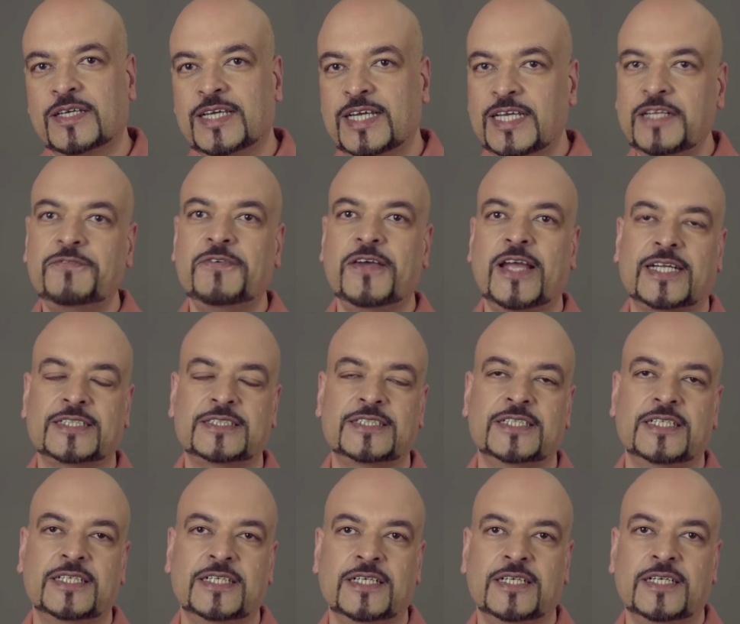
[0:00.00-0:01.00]
In fact,
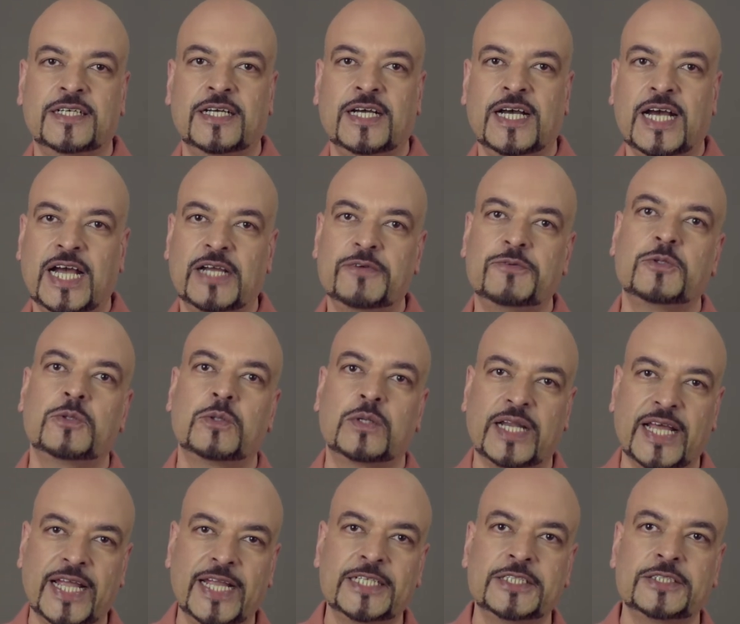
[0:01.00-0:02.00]
I would
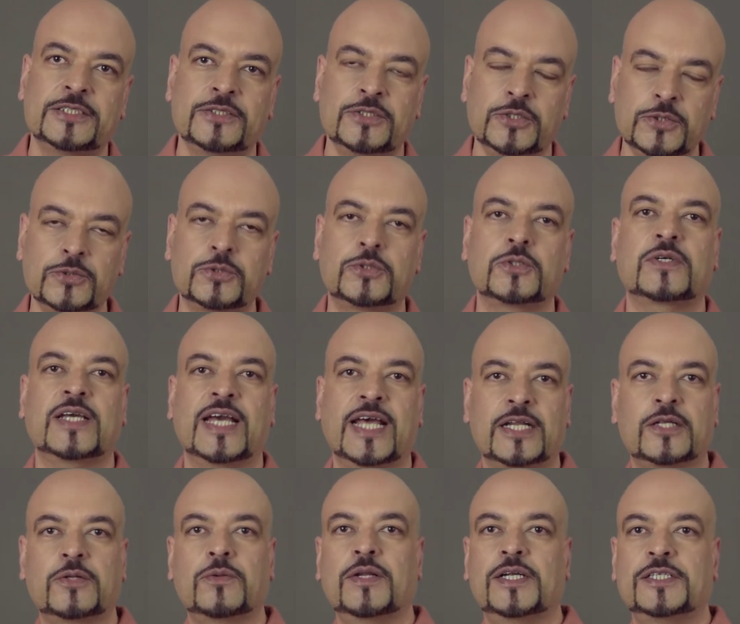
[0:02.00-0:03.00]
like you to
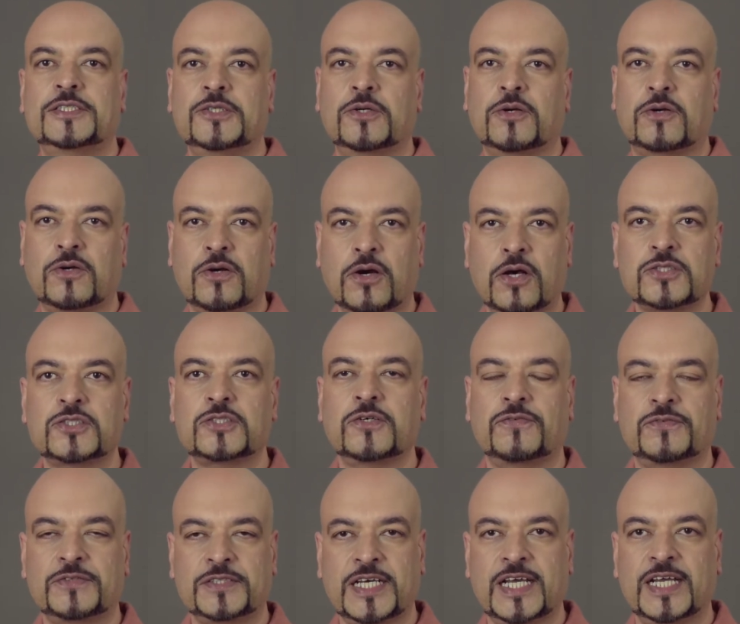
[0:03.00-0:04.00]
calculate your cost
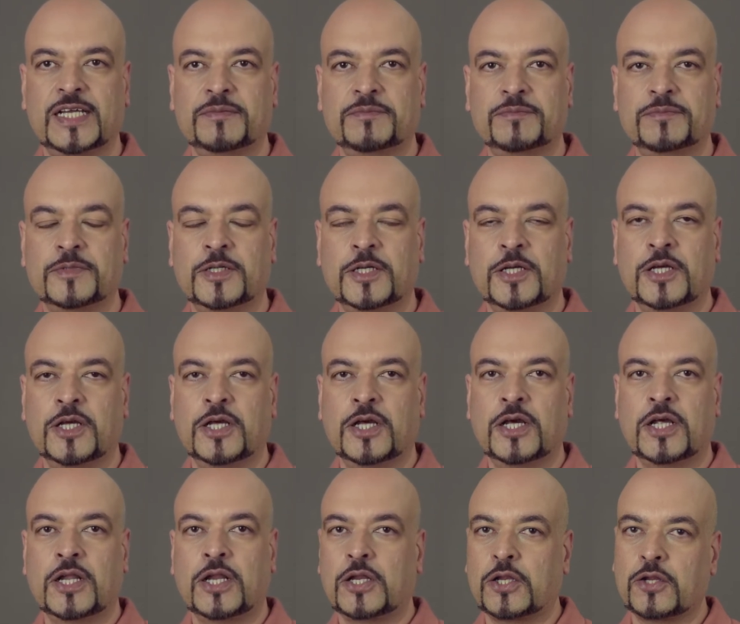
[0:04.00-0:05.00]
of time
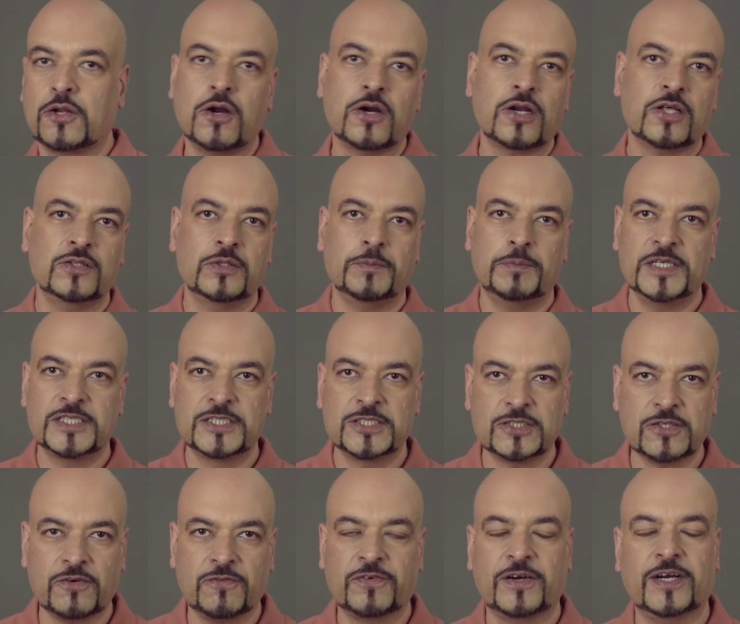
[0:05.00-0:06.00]
not on the
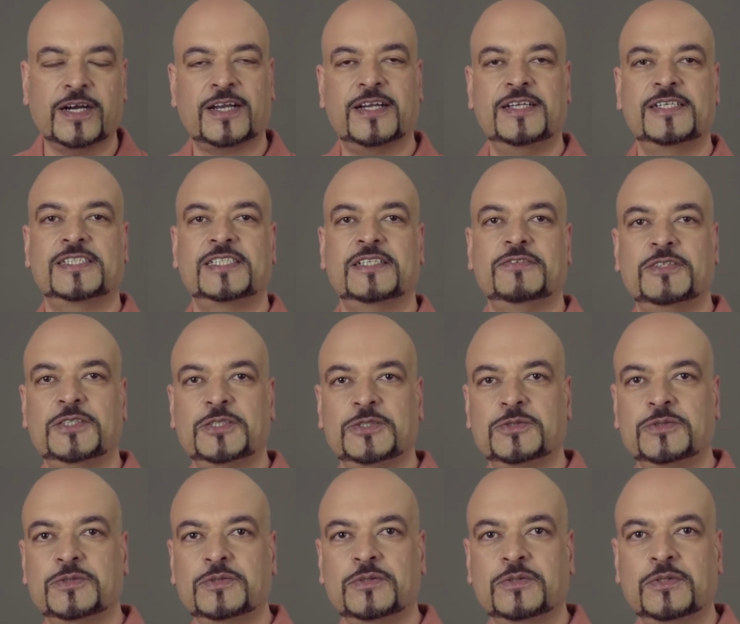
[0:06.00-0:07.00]
basis of current
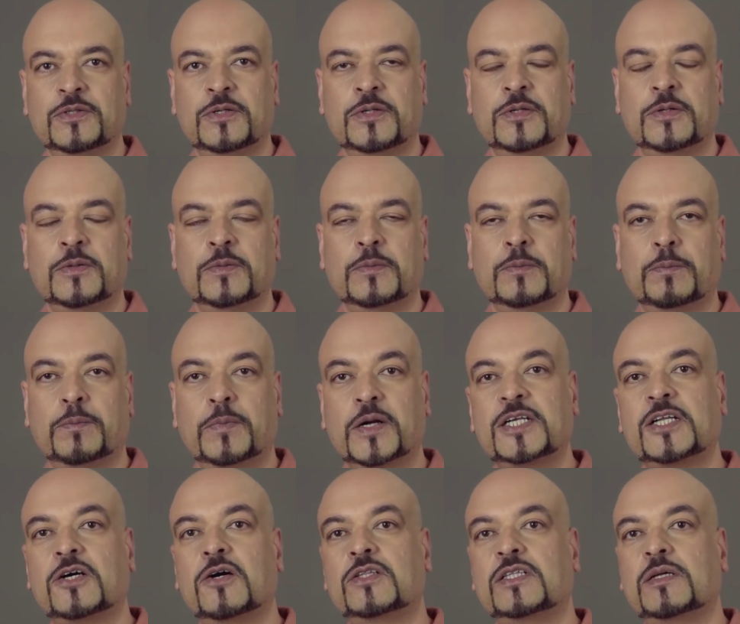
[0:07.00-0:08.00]
revenue,
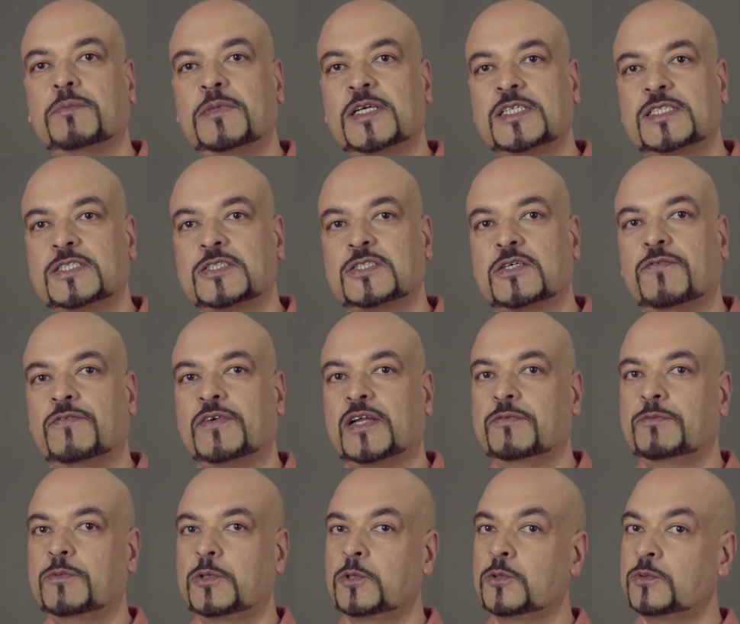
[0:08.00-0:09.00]
but on the basis of
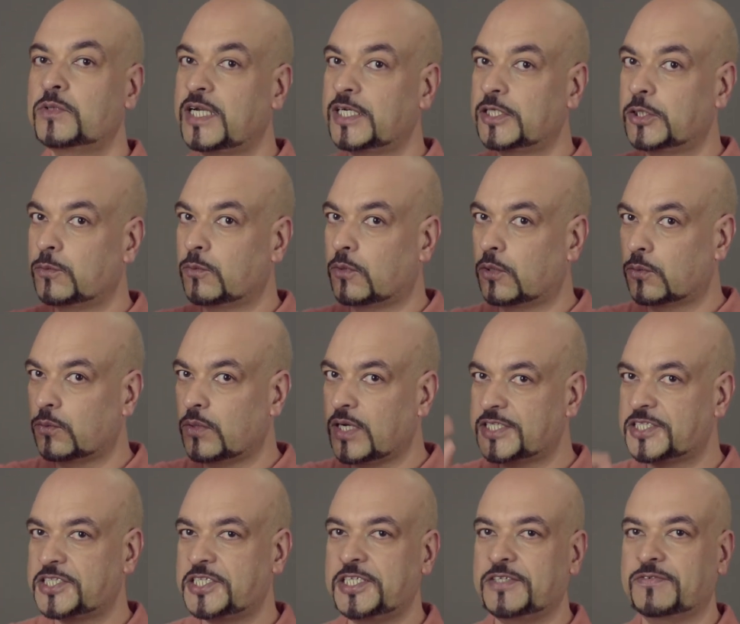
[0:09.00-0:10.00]
revenue that you want to
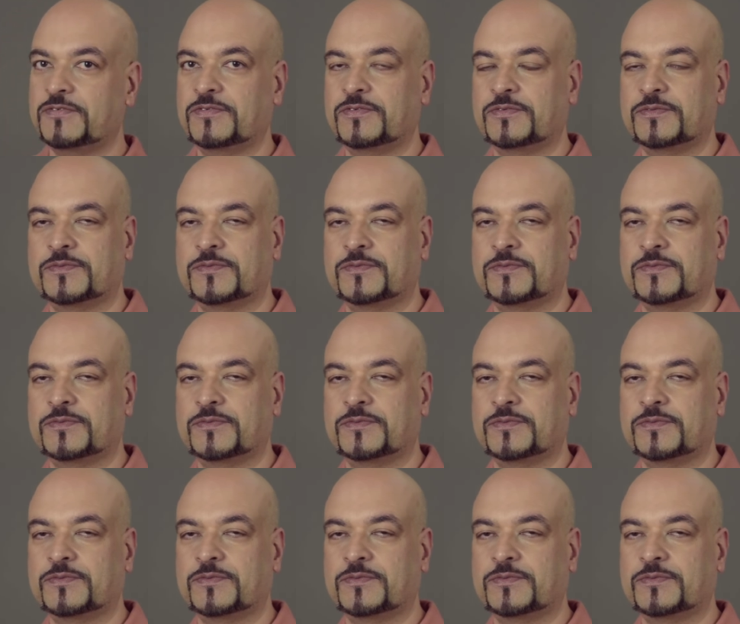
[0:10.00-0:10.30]
achieve.